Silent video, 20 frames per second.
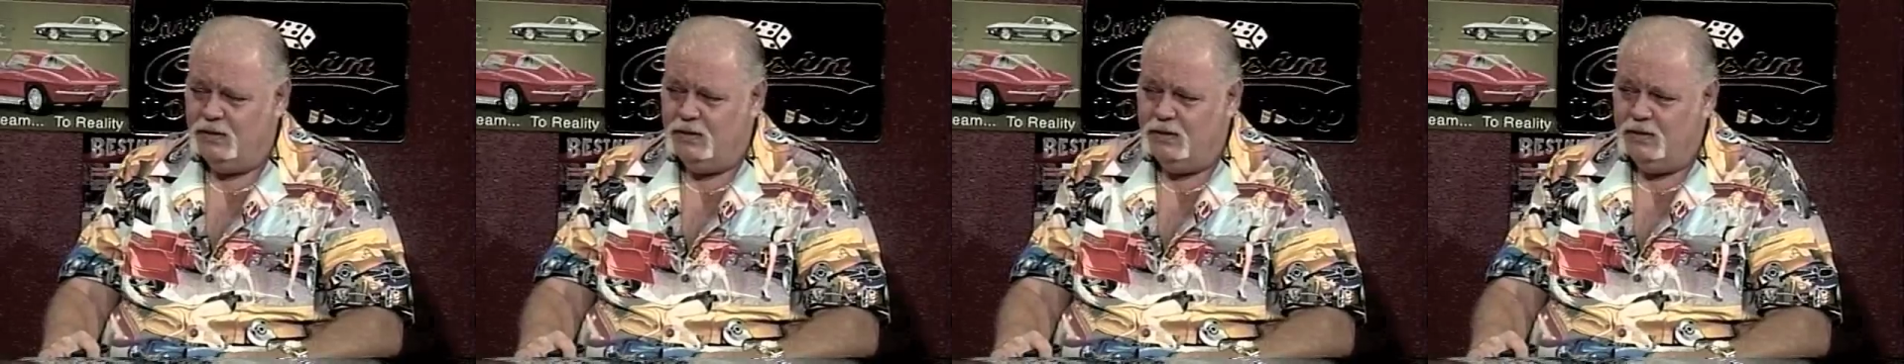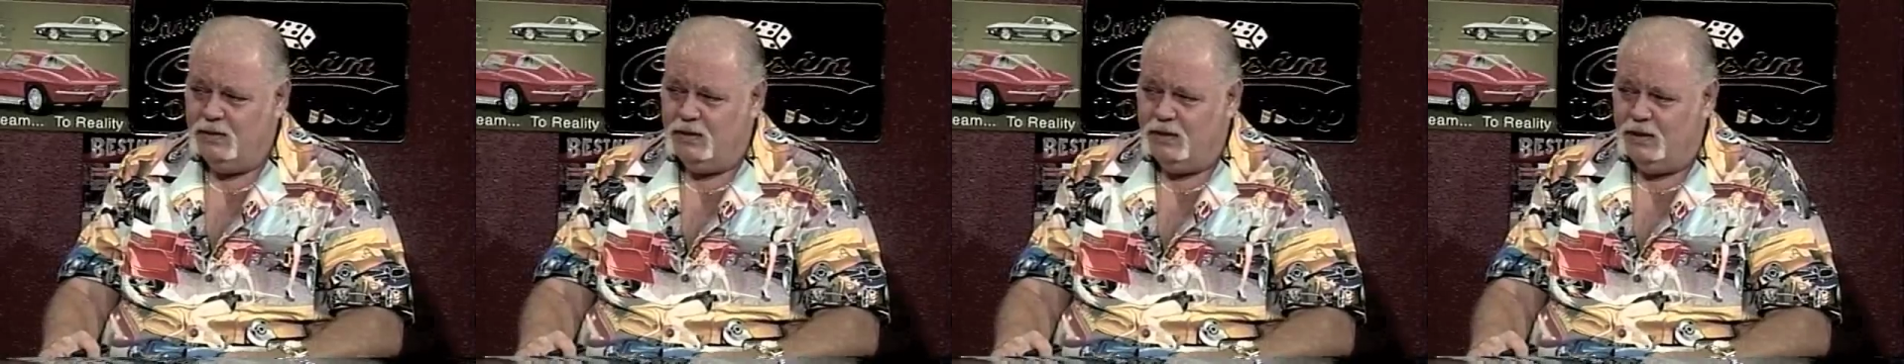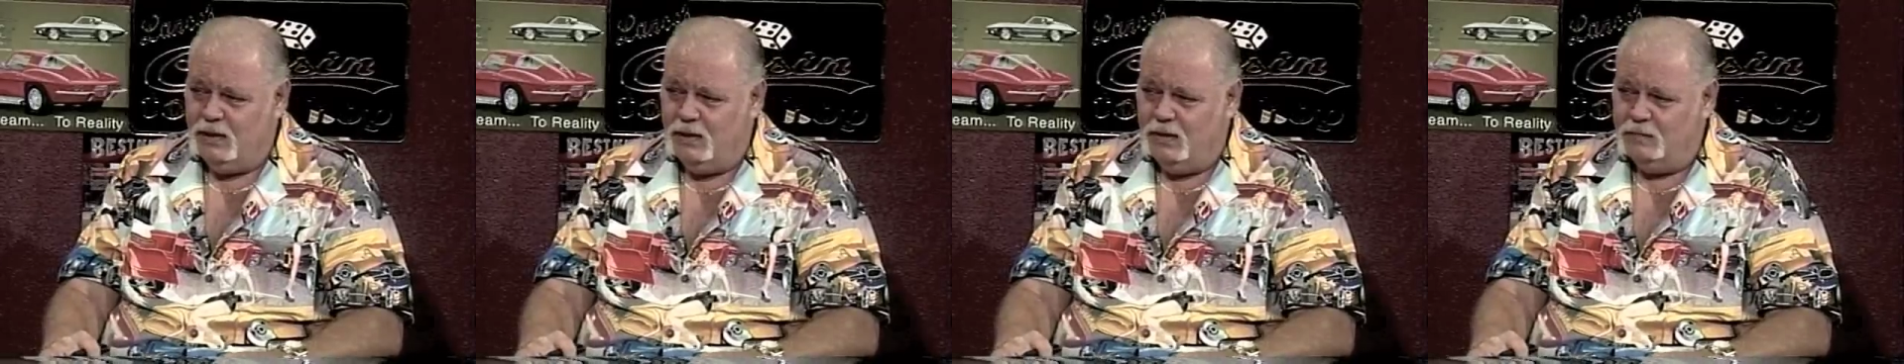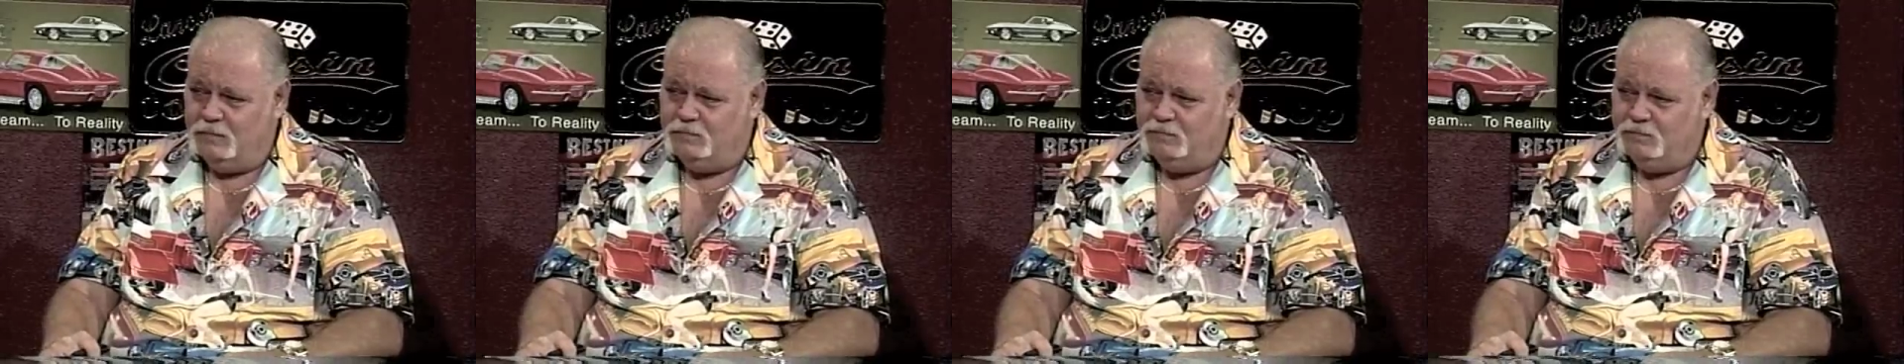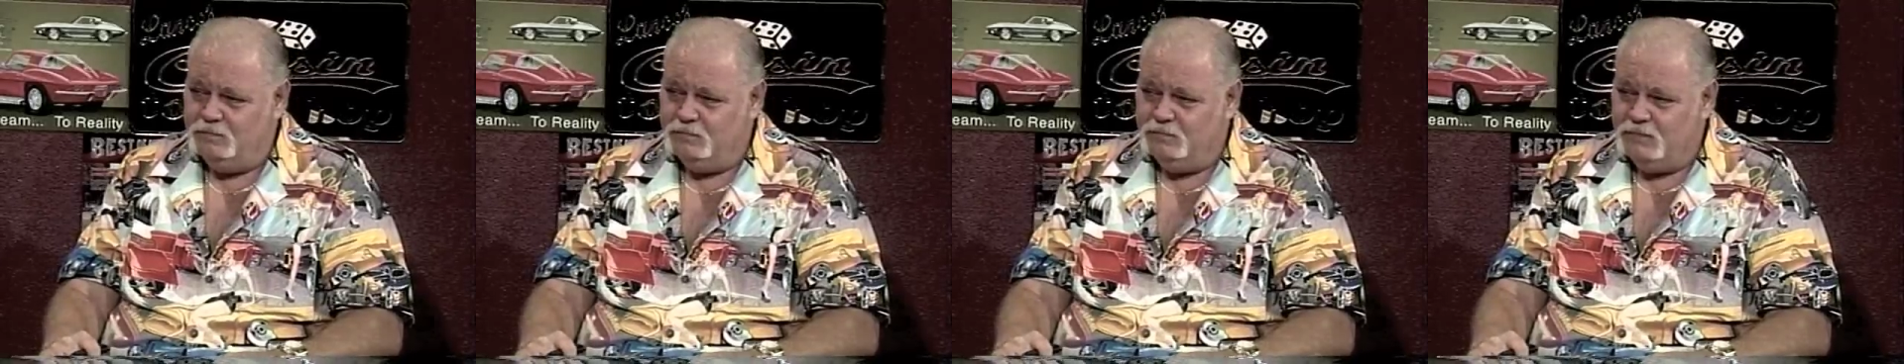Probably you know? not.
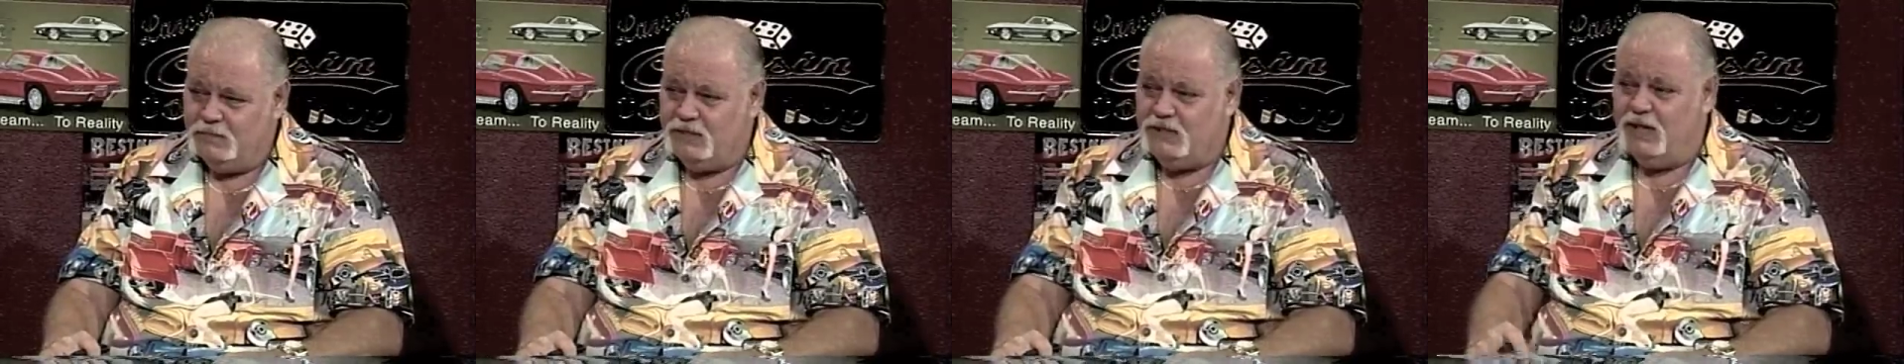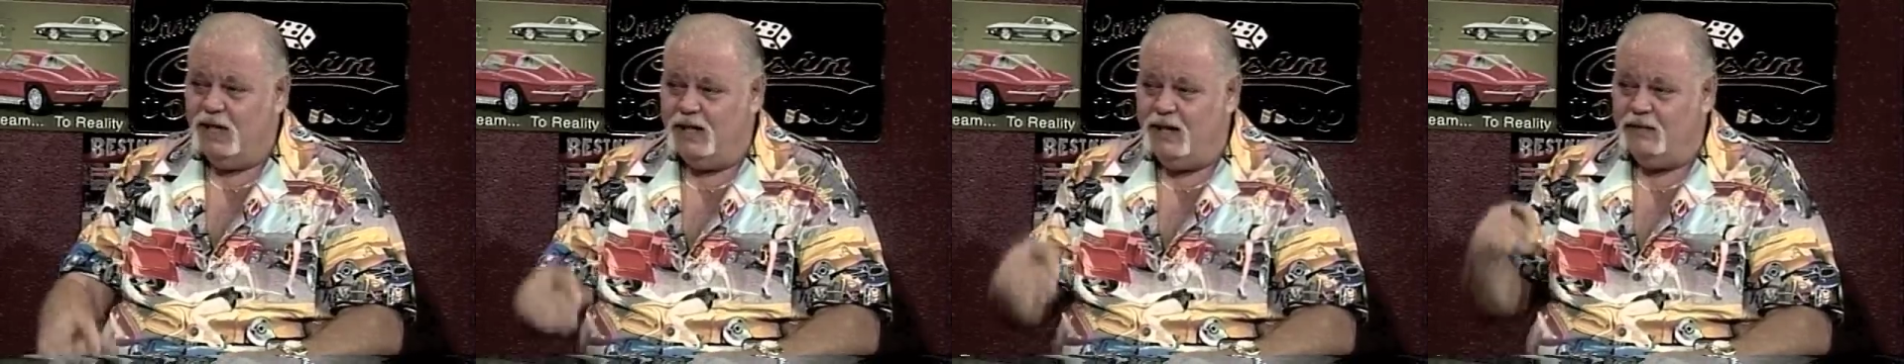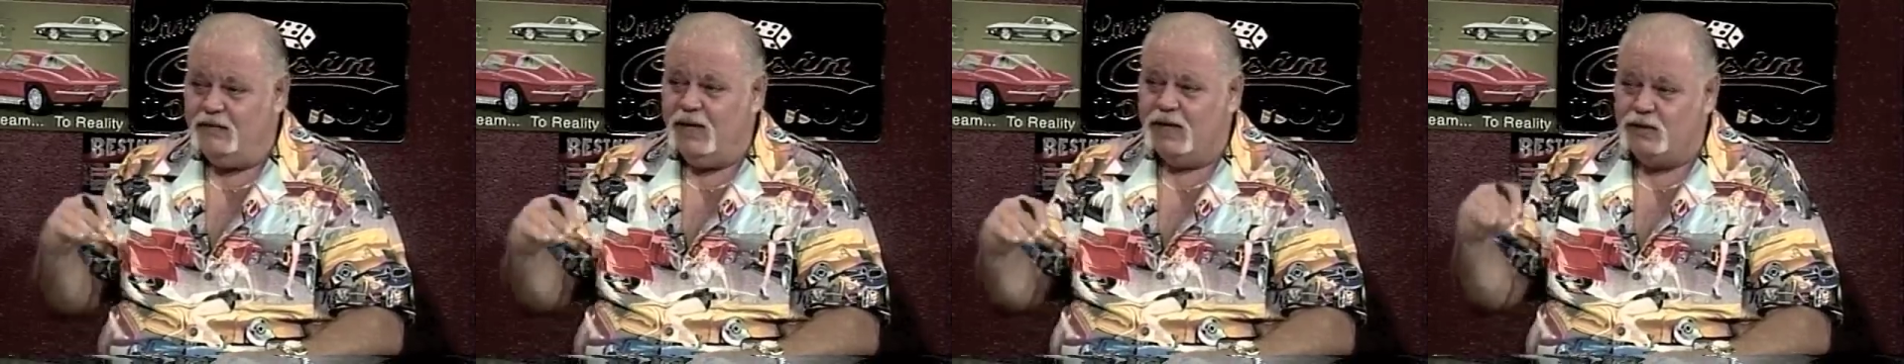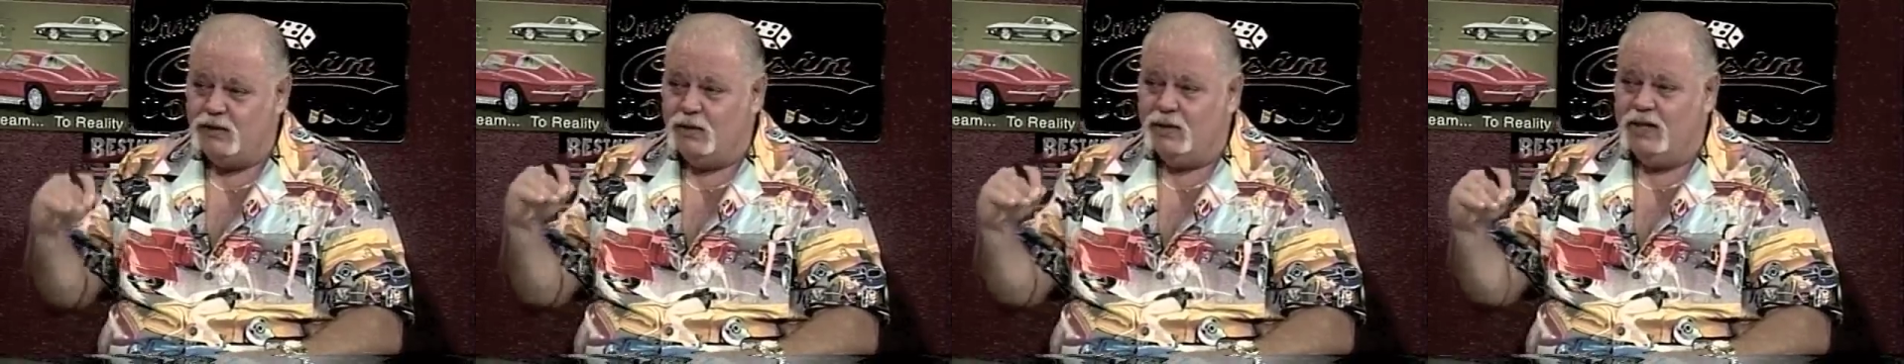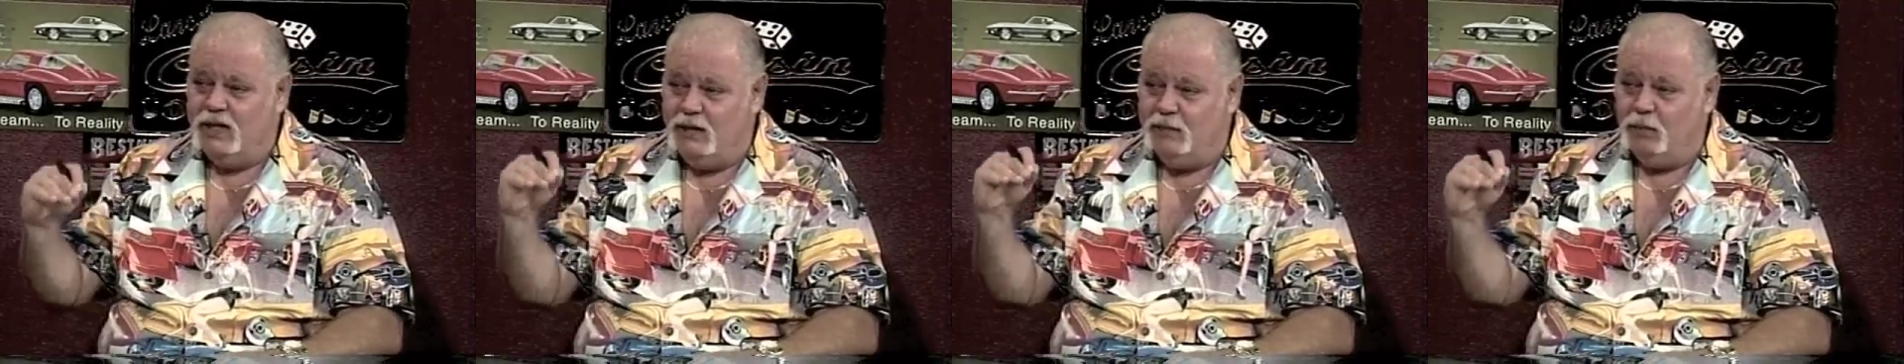See, I have extra
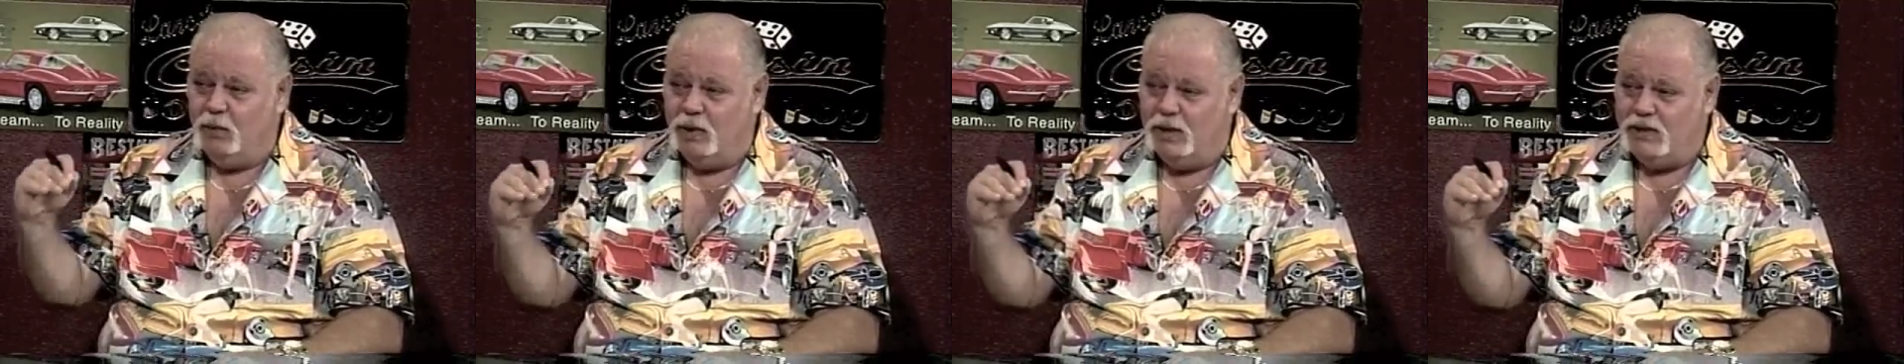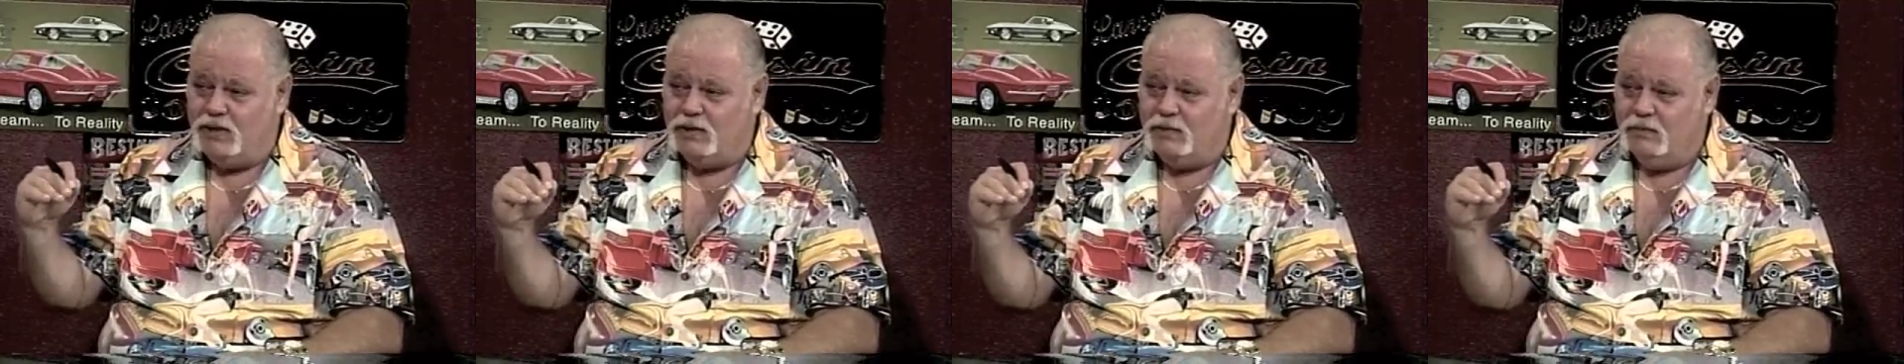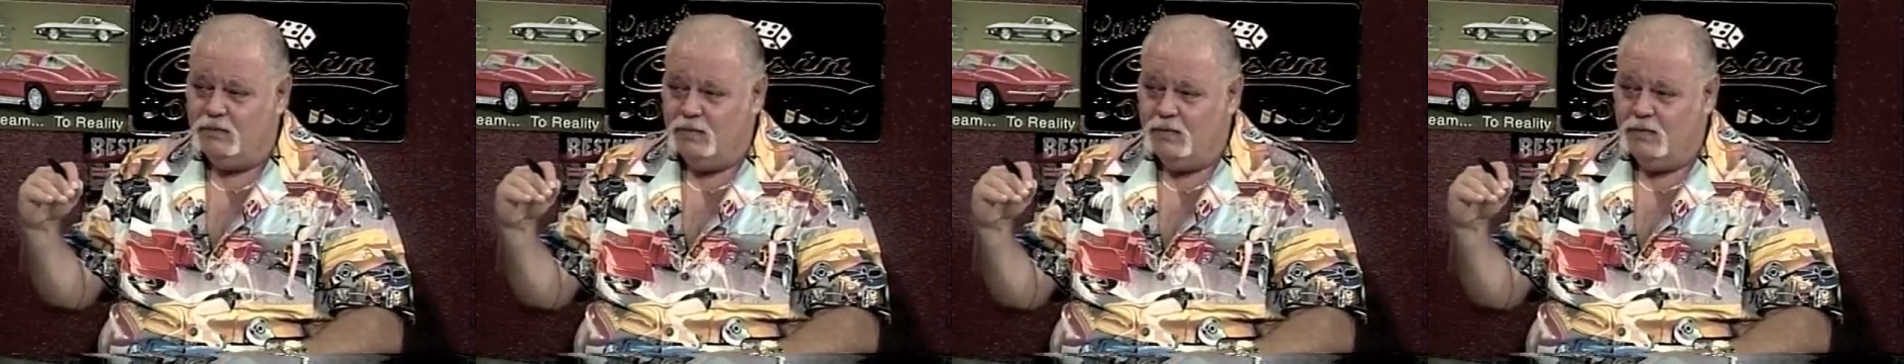keyboards.